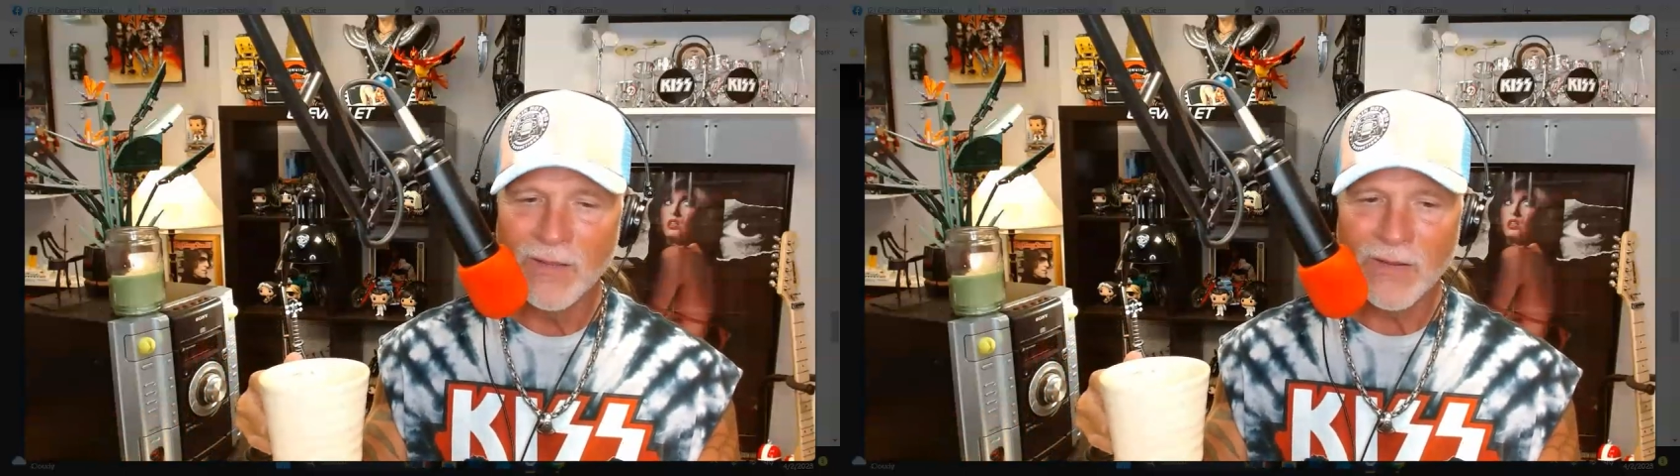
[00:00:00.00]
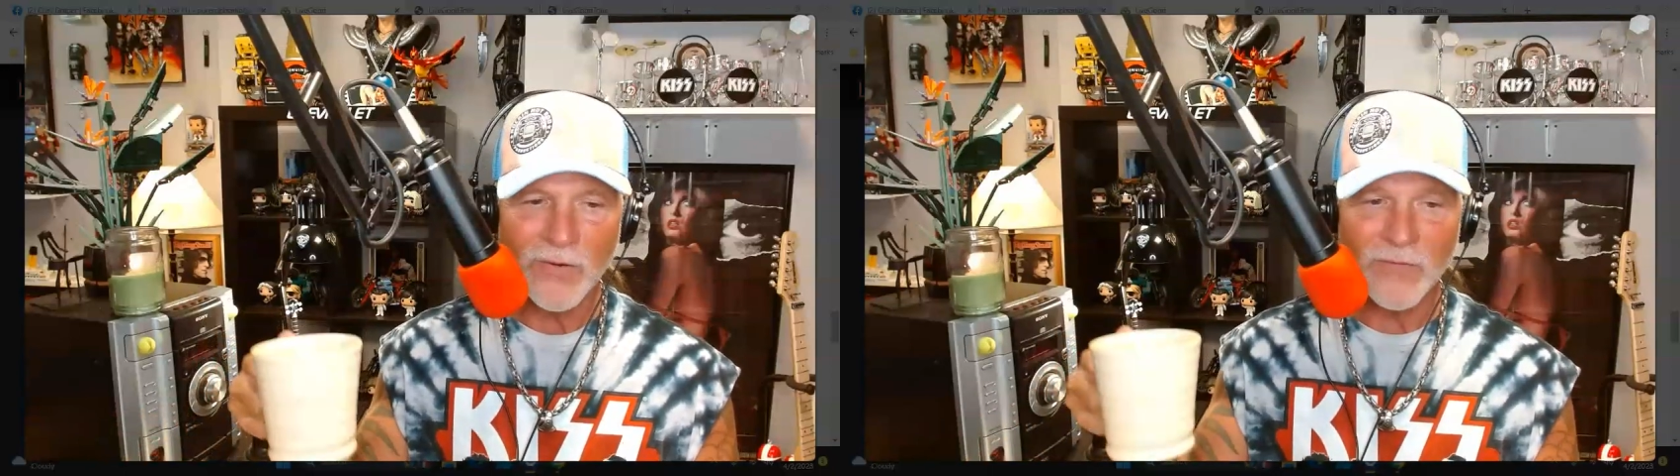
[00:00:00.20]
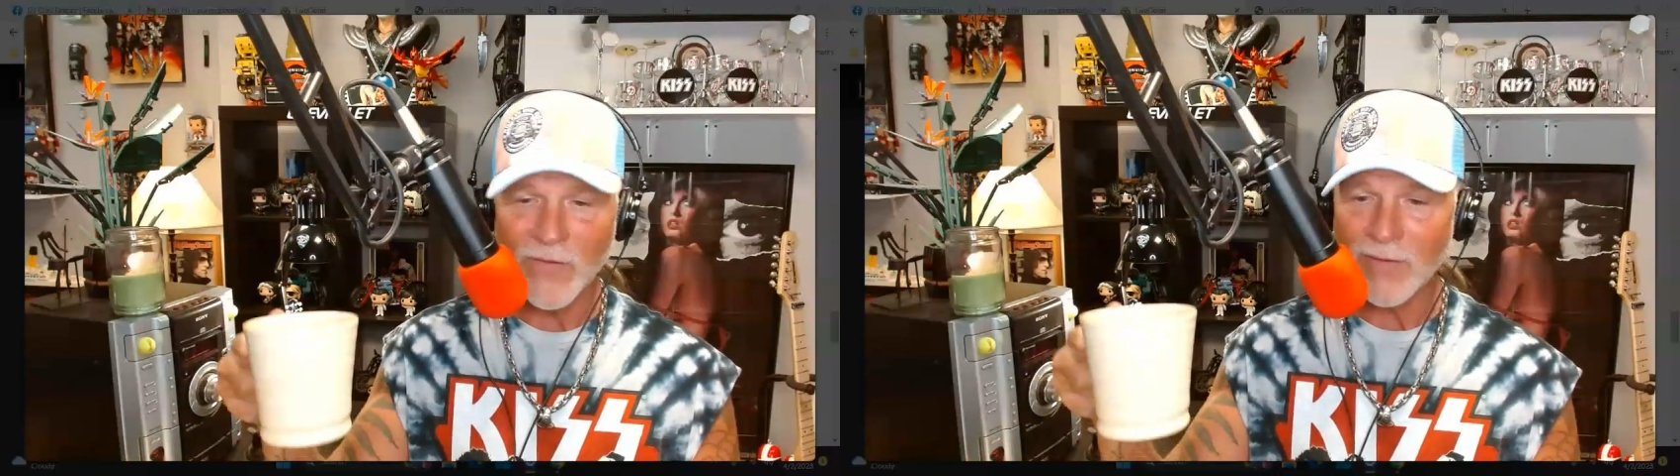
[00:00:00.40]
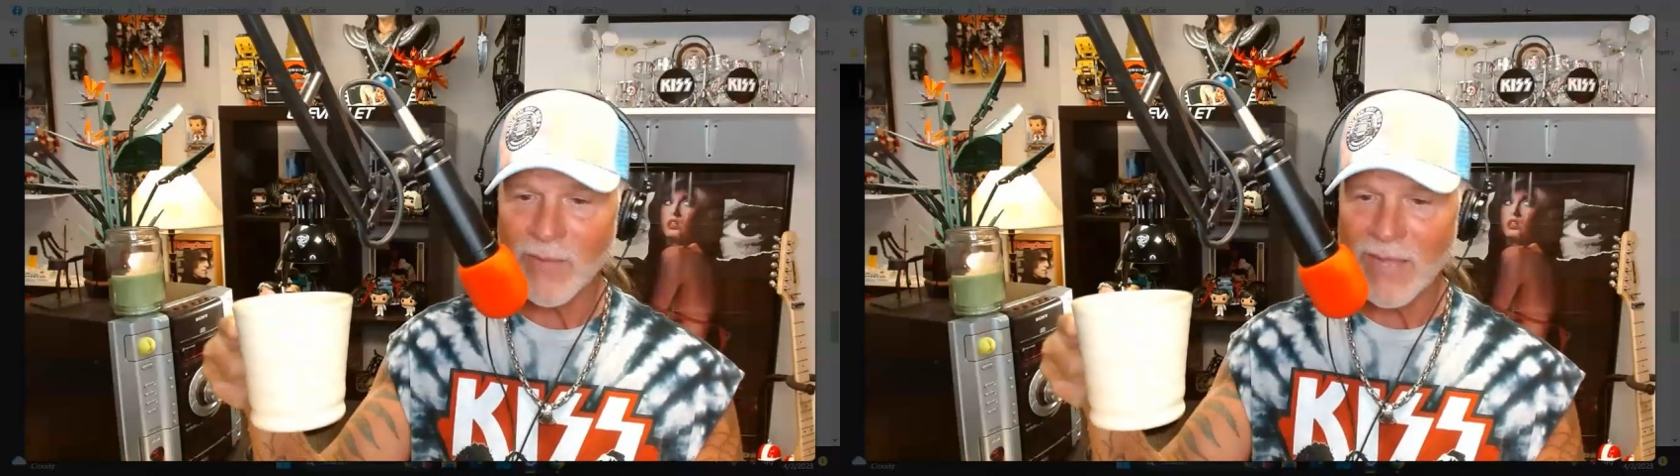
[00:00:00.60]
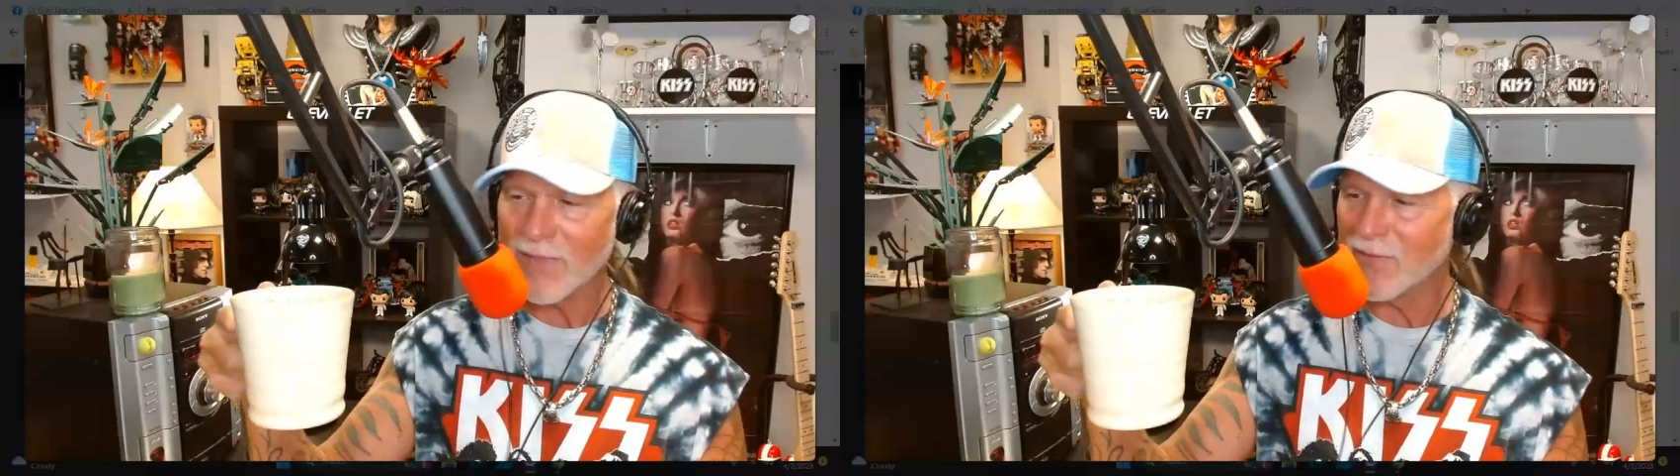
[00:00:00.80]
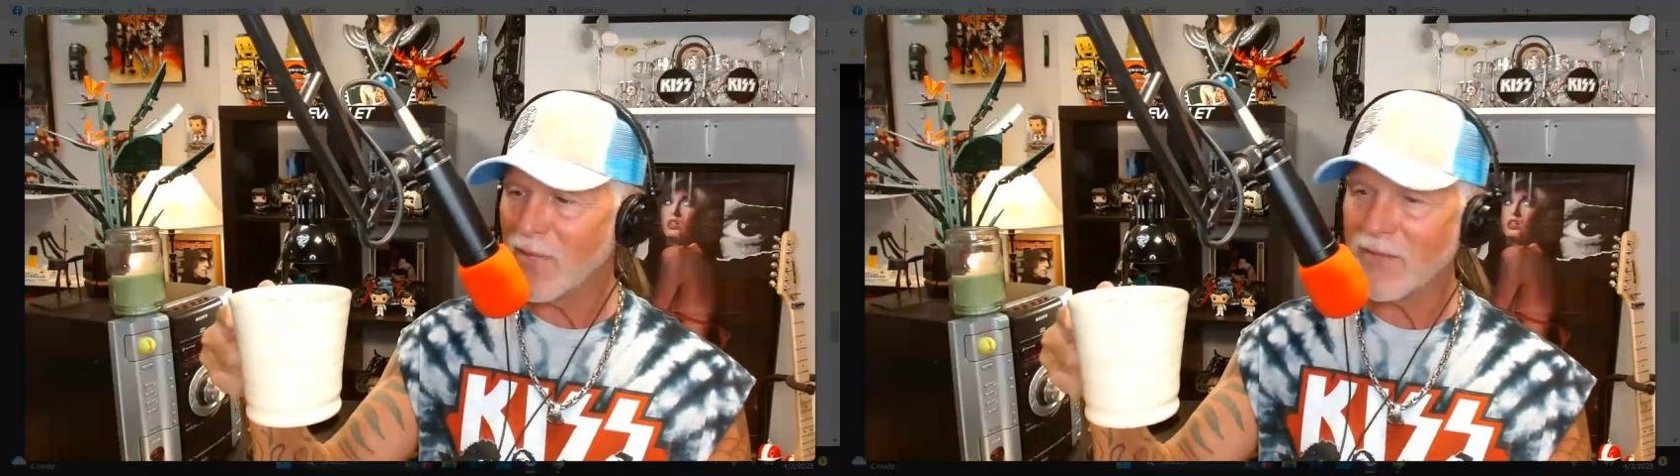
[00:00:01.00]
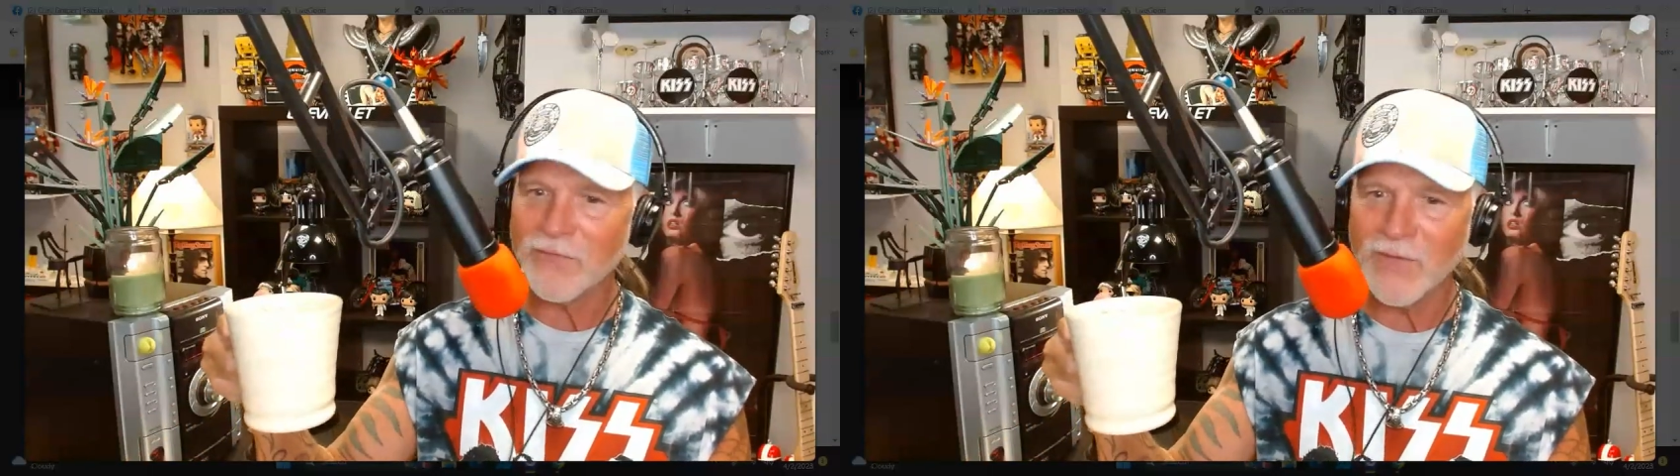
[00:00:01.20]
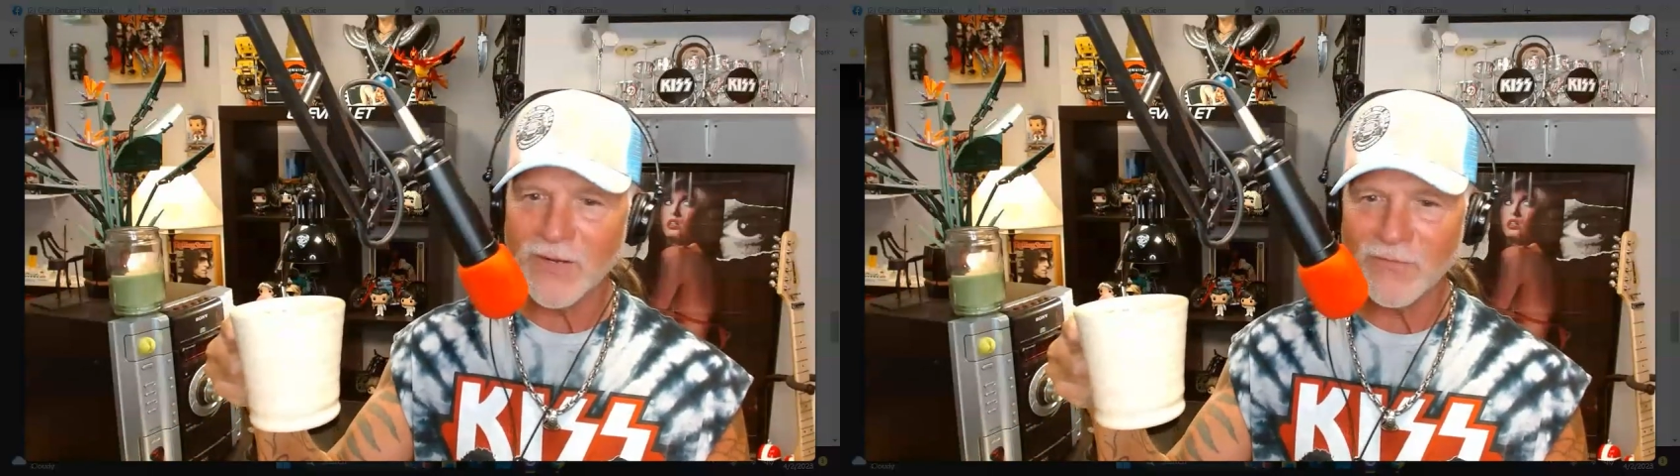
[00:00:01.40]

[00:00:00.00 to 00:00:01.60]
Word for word: and they're a fun band that make fun